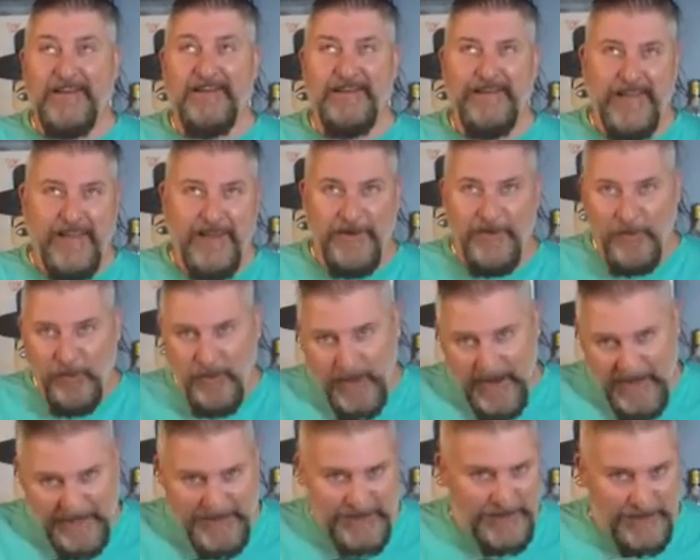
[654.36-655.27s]
in
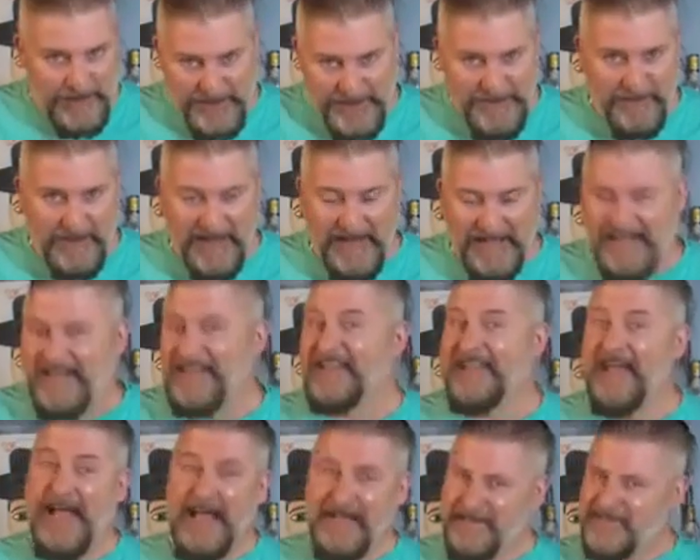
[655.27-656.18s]
retrospect.
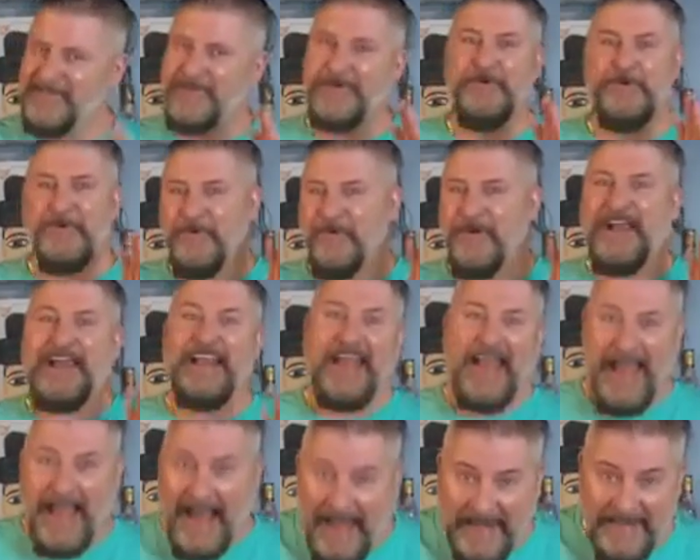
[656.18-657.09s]
Not so great
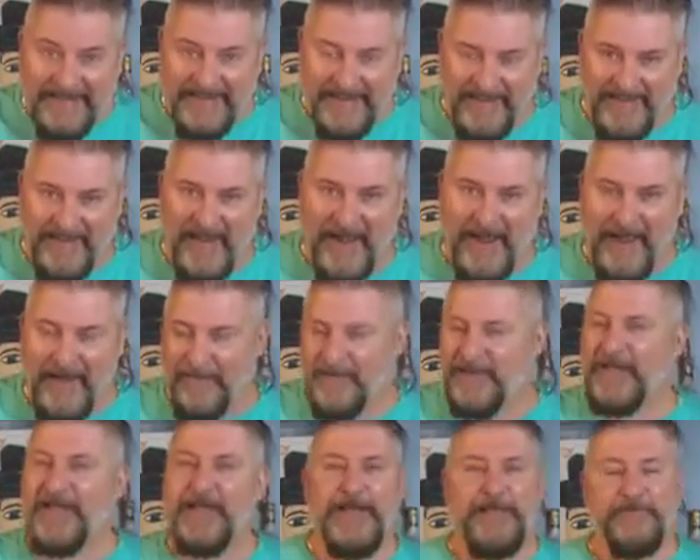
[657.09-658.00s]
at the time,
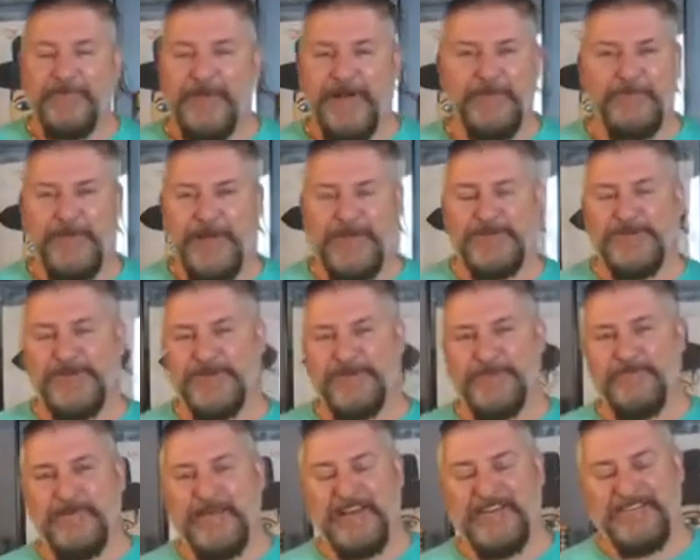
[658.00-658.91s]
but in
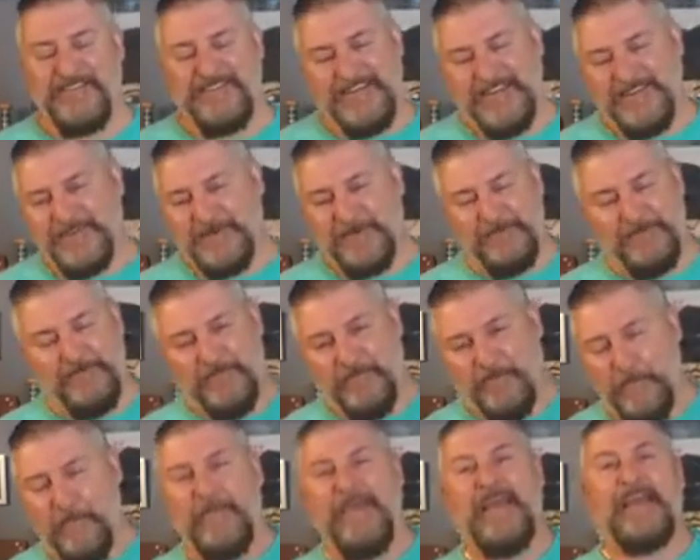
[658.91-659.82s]
retrospect, these are
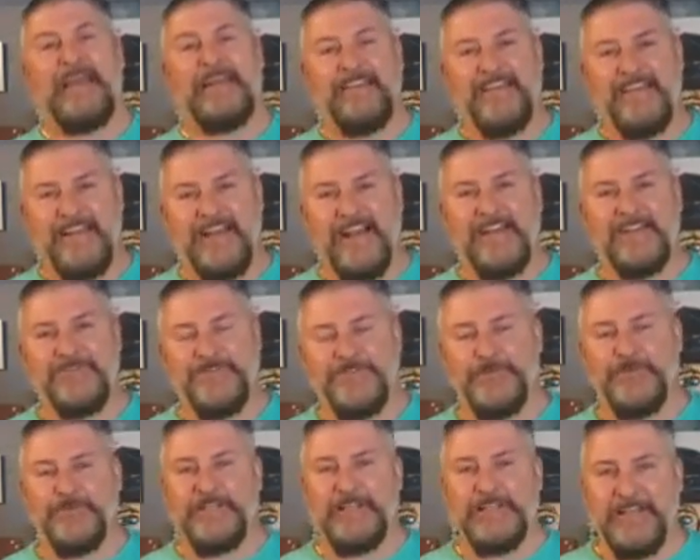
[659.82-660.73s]
men that I
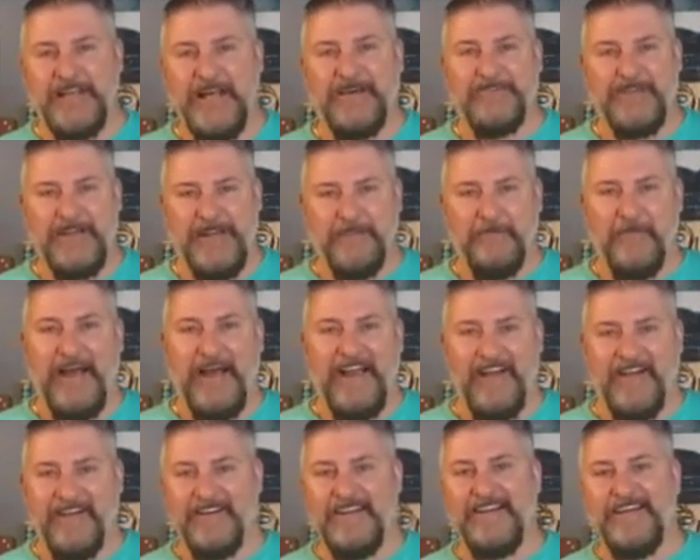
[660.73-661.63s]
truly love and
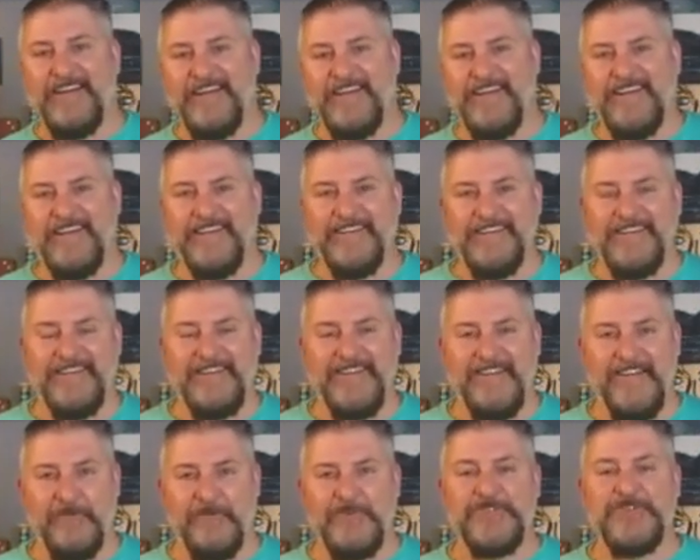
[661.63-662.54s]
admire. And uh,
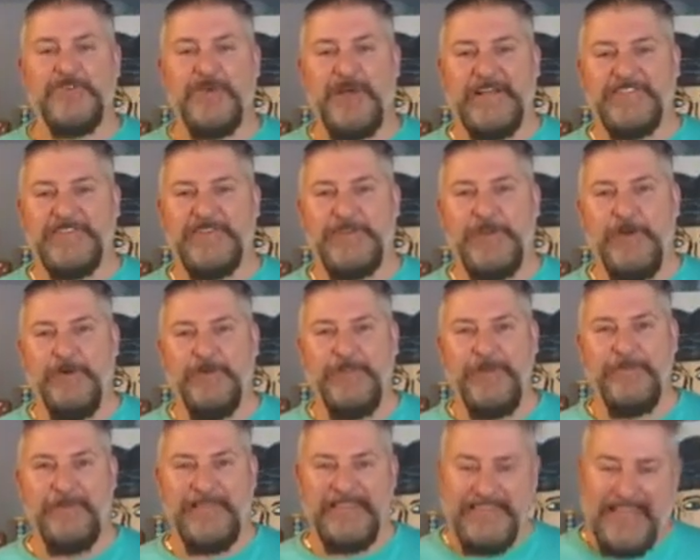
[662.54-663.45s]
it was great to know
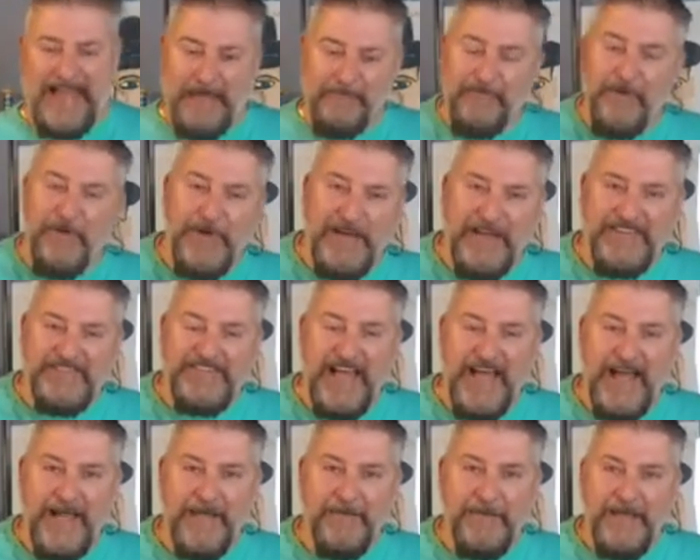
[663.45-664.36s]
them at that point in
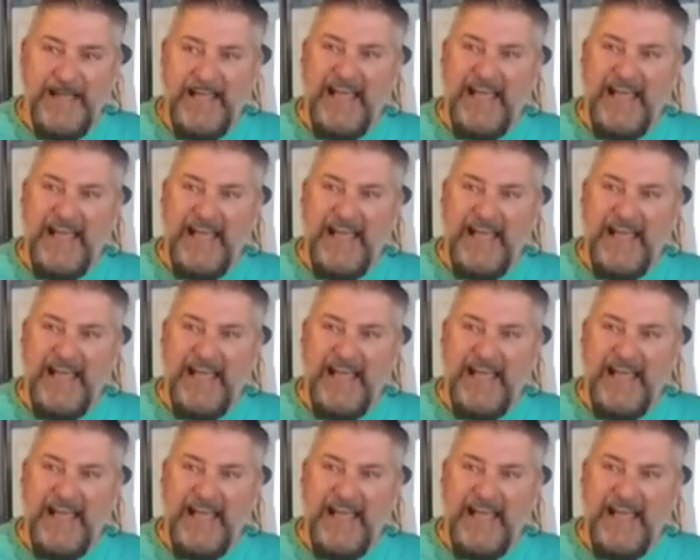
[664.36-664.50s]
time